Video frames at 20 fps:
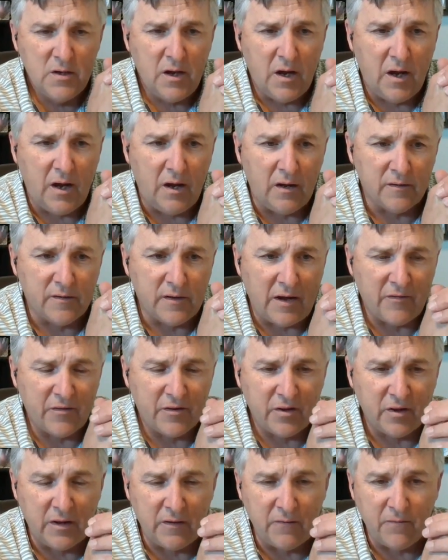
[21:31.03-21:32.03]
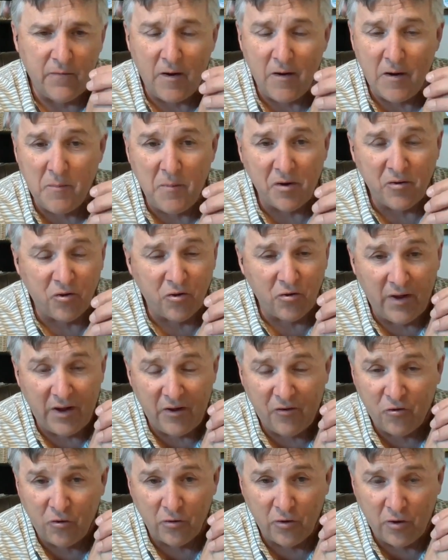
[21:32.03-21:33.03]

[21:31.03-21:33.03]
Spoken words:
It's obviously very much glacial